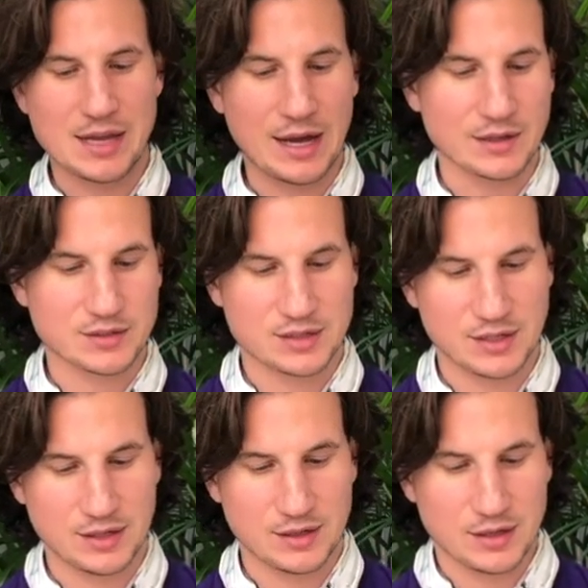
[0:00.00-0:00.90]

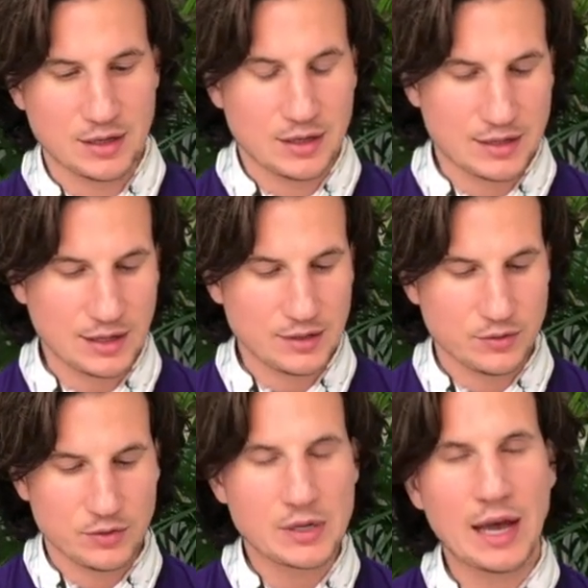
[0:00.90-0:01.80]
actually, yeah,
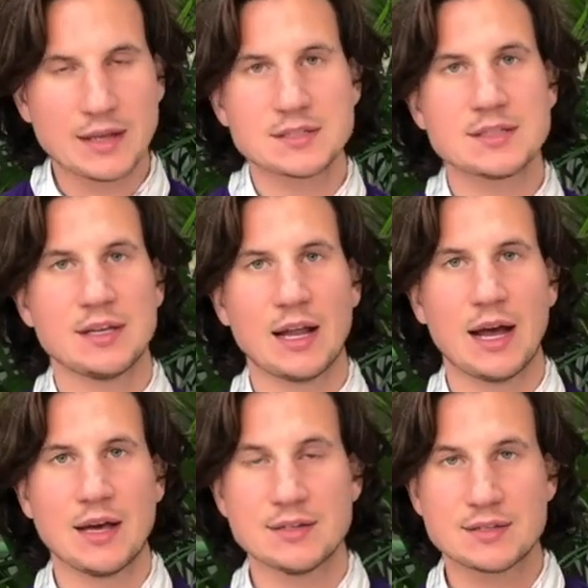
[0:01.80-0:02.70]
you can see it
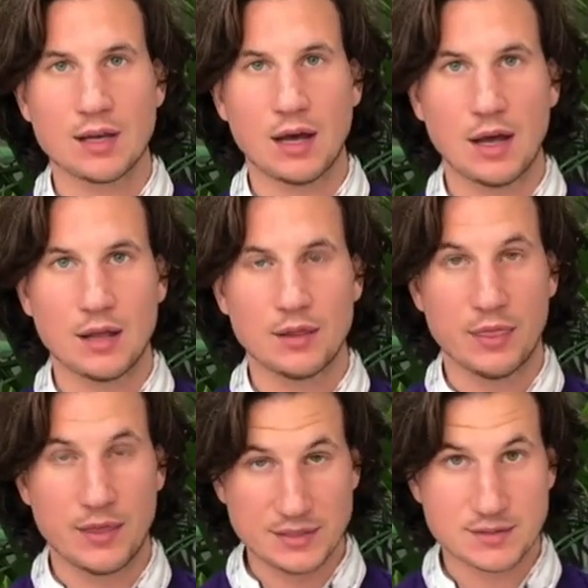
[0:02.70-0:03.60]
as
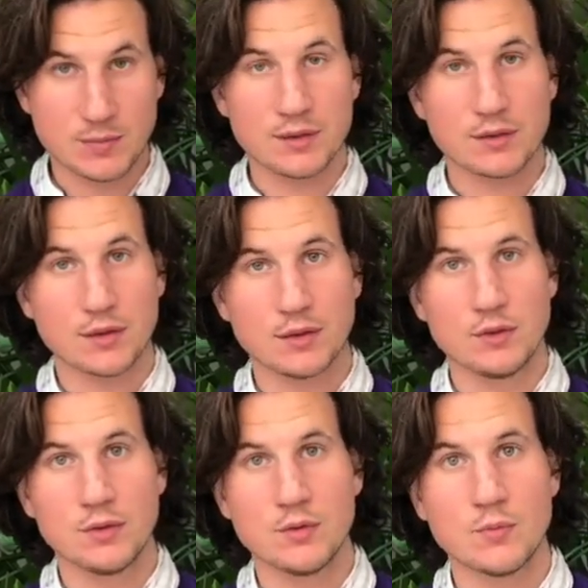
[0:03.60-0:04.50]
this month
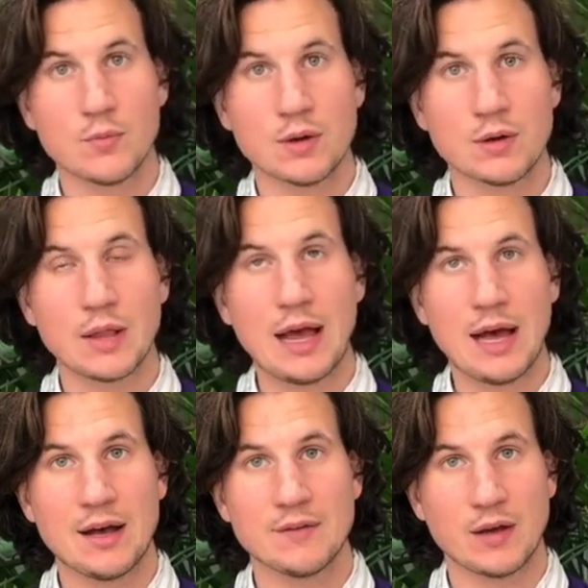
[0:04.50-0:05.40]
you will
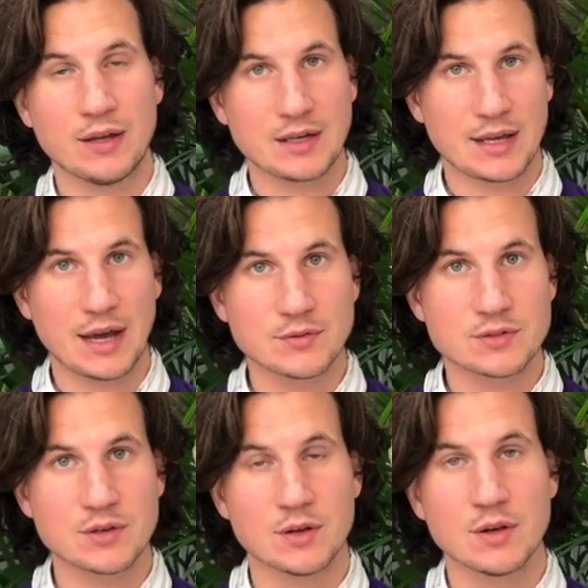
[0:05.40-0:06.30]
have an
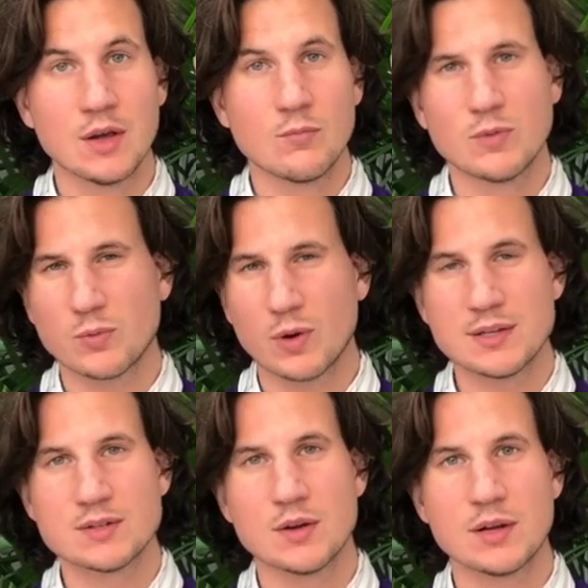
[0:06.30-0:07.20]
encounter with what is
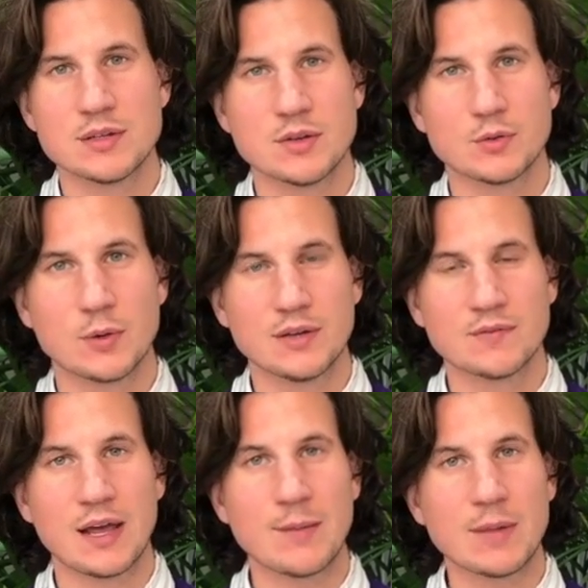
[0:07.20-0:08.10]
known as your twin
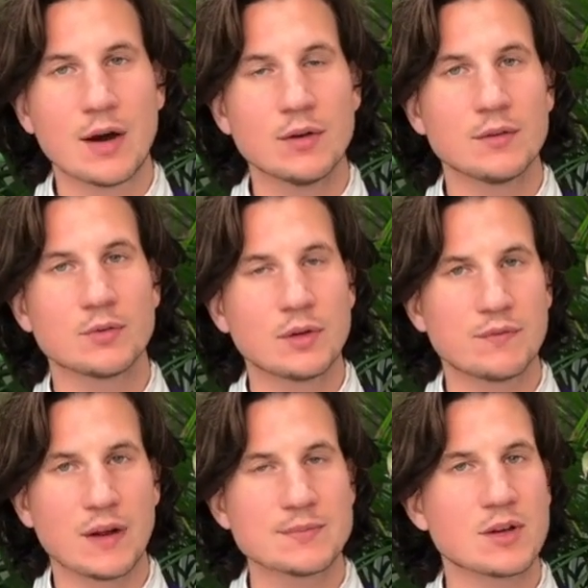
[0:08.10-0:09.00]
flame. Now, twin
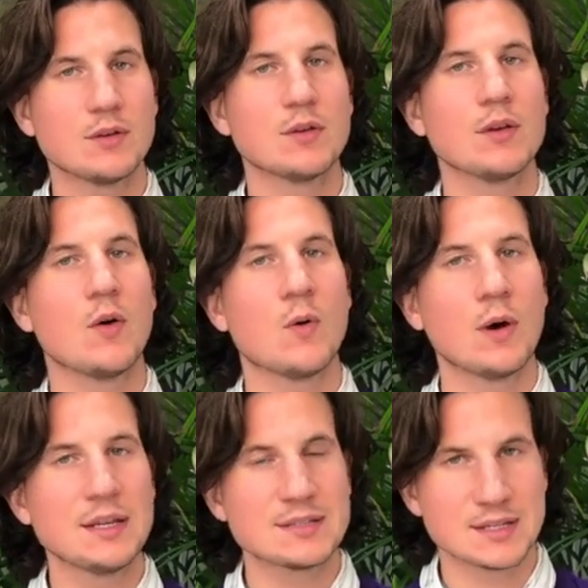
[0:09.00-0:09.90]
flames aren't
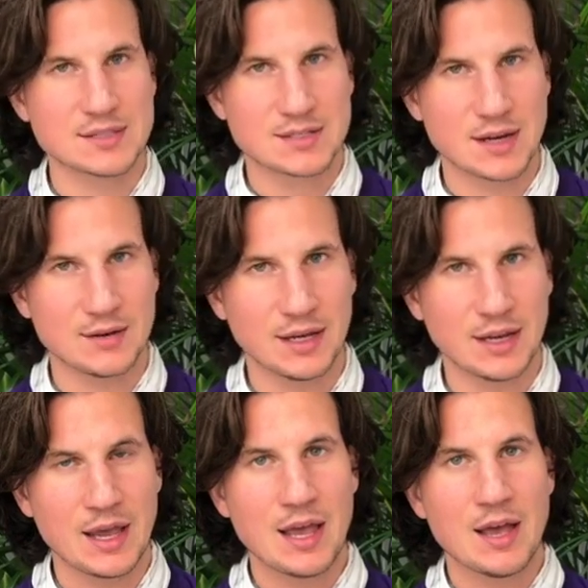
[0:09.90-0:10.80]
always necessarily
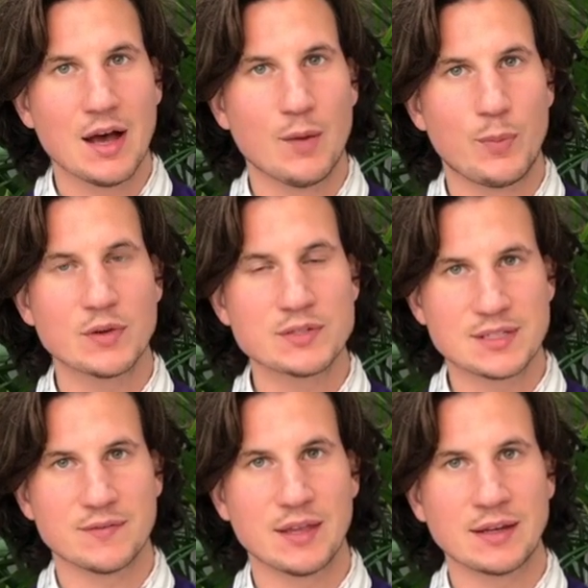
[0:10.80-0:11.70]
a
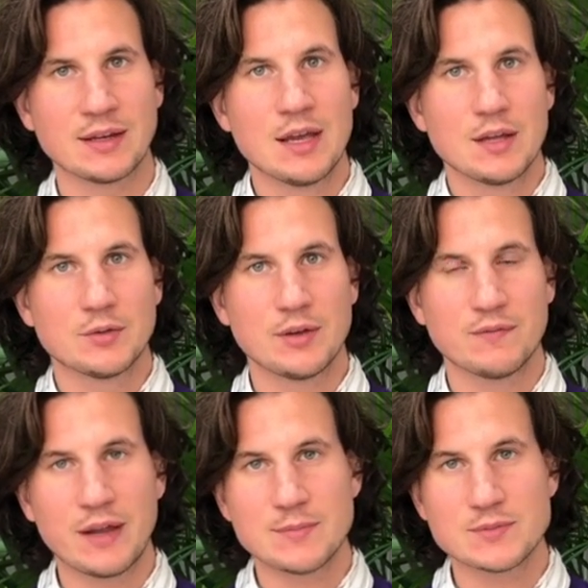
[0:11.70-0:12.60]
positive thing. Twin
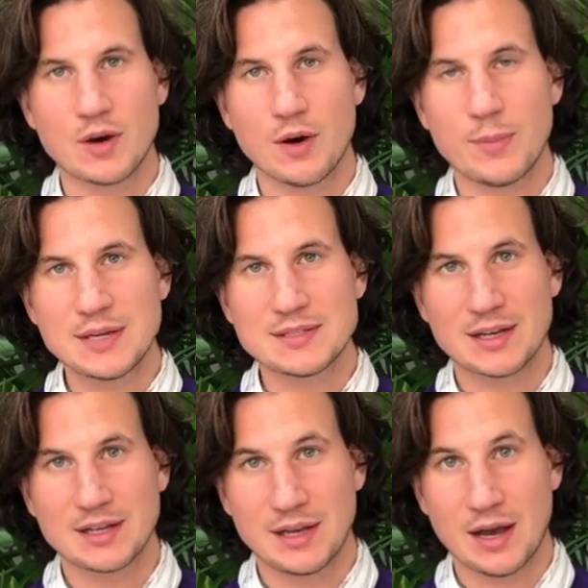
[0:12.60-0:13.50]
flames are
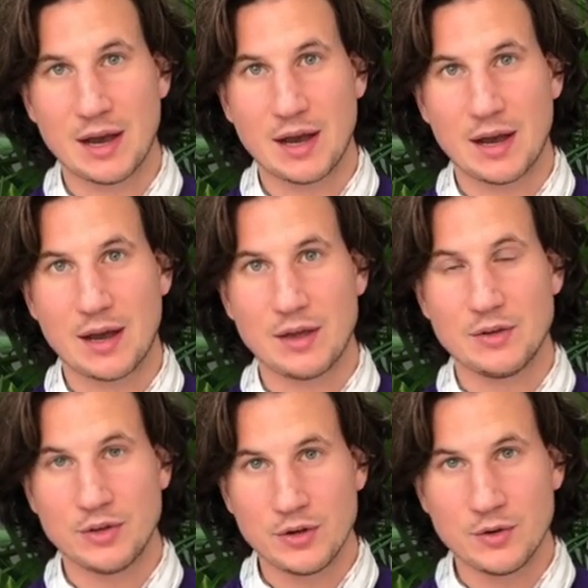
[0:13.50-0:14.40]
basically
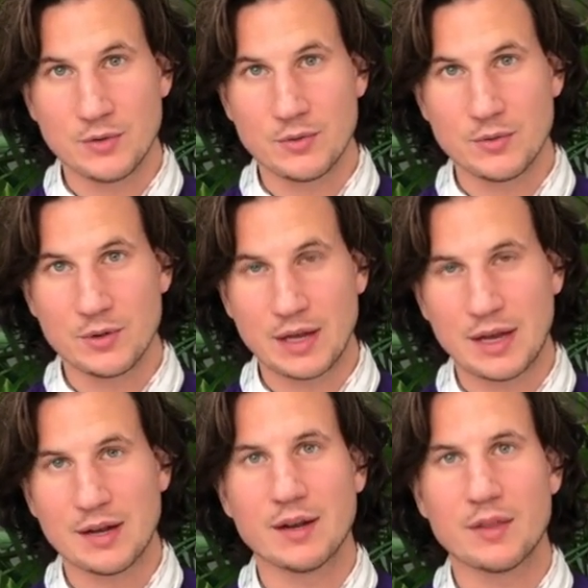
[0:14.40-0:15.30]
you in
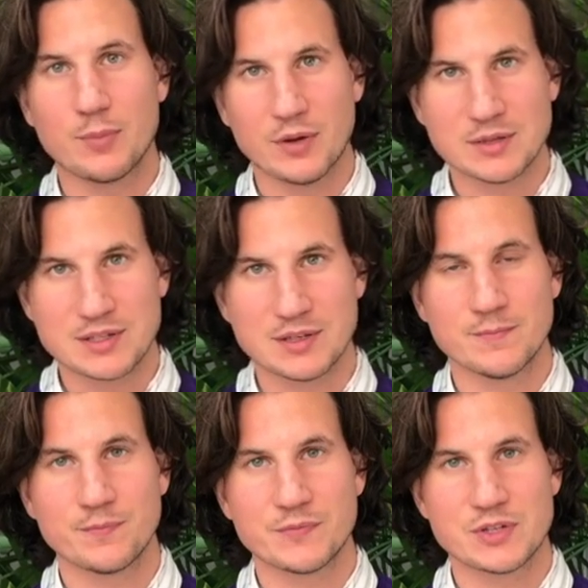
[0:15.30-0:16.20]
another person.
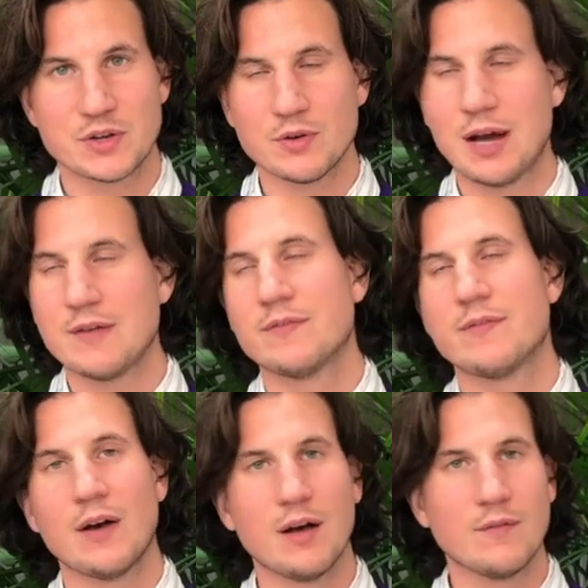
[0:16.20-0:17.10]
So you'll have
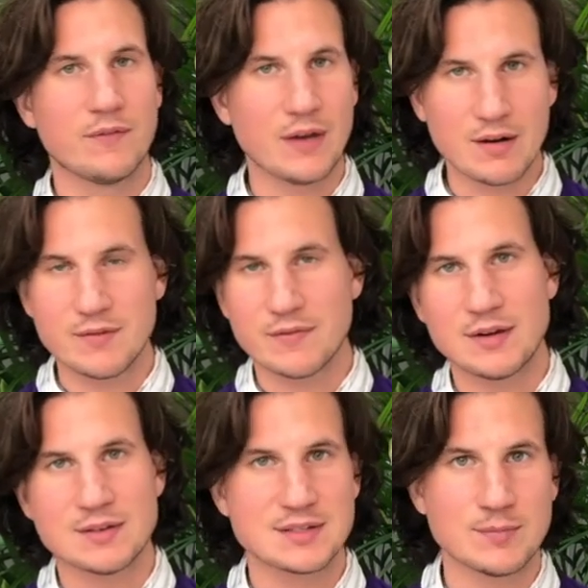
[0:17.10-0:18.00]
very, very
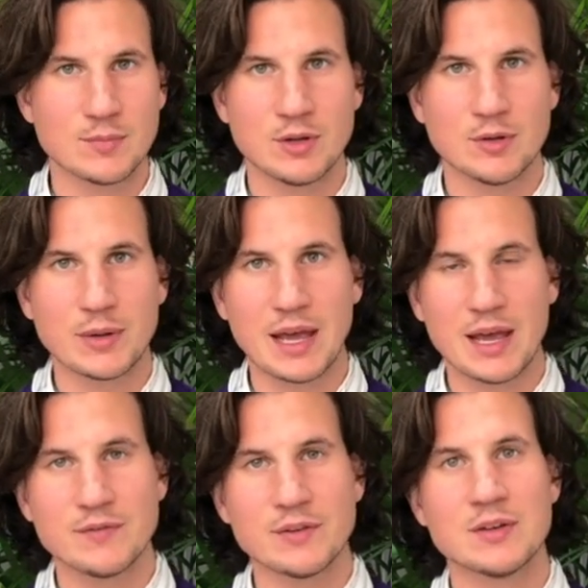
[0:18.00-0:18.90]
similar
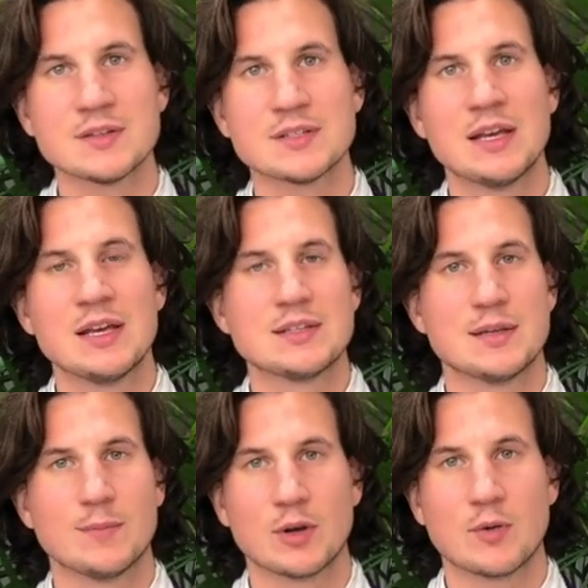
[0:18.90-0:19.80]
behaviors,
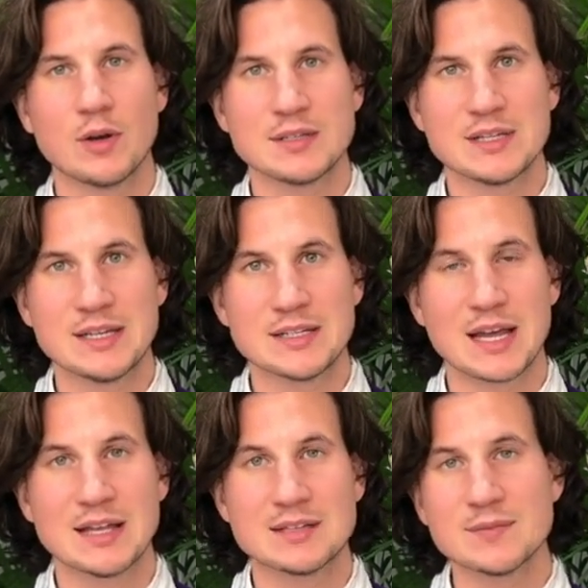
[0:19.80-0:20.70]
similar qualities,
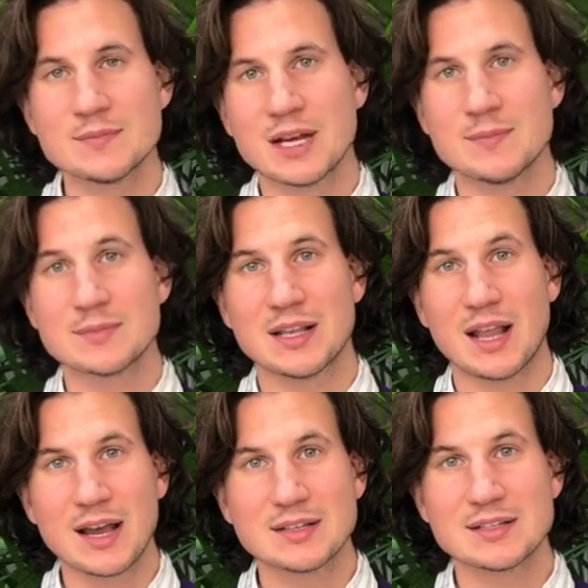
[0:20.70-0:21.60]
and sometimes
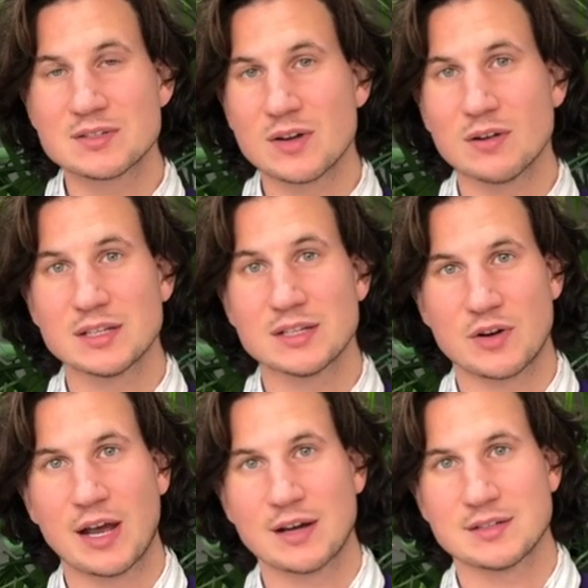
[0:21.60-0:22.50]
like does not
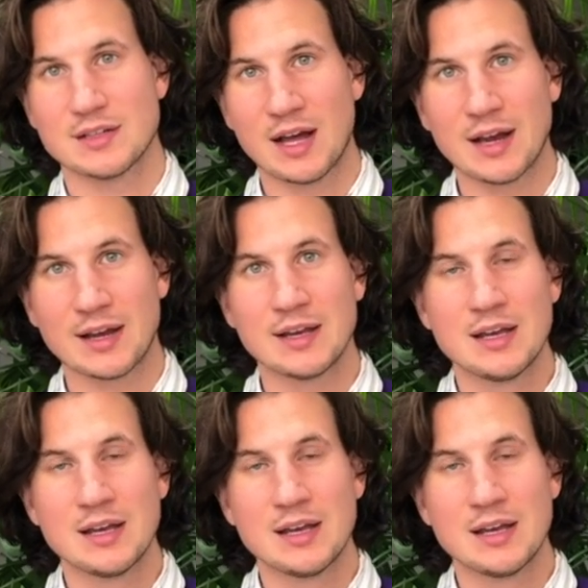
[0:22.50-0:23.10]
attract like.